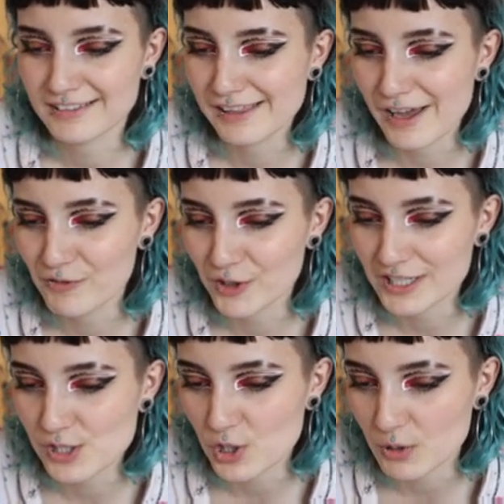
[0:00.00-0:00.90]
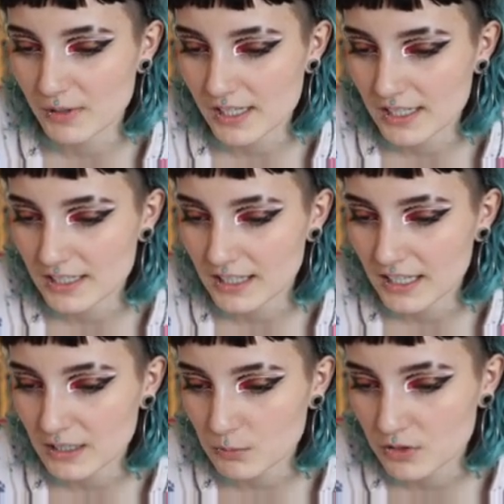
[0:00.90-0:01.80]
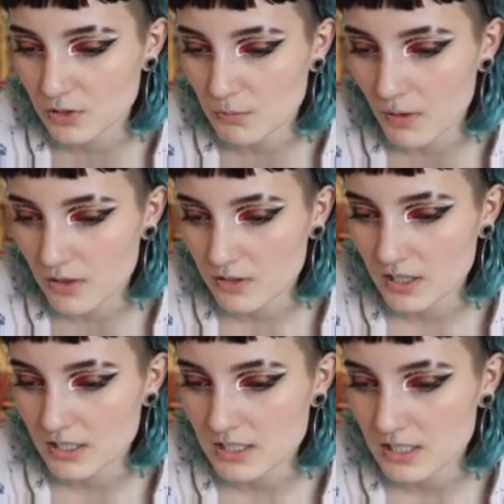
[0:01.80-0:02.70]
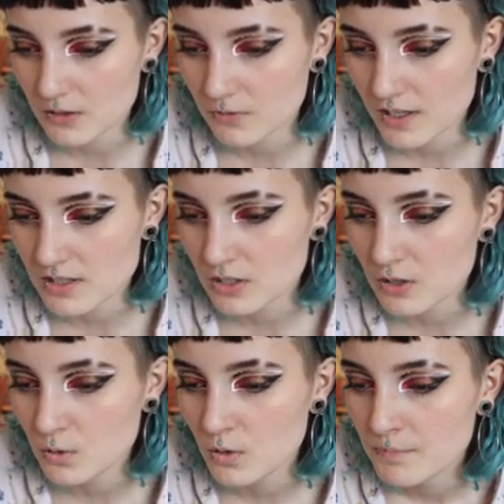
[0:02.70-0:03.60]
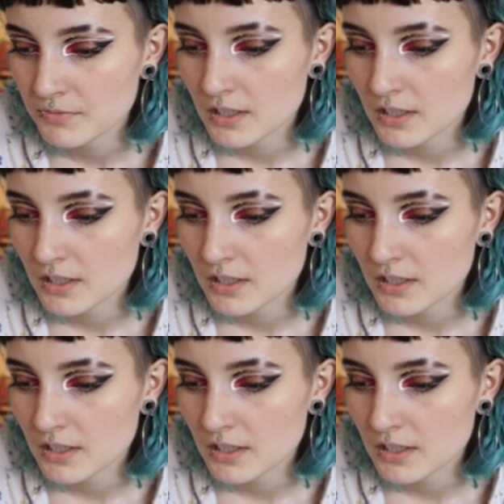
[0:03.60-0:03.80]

lover in Germany, and a kid with no mother Antica, finds a new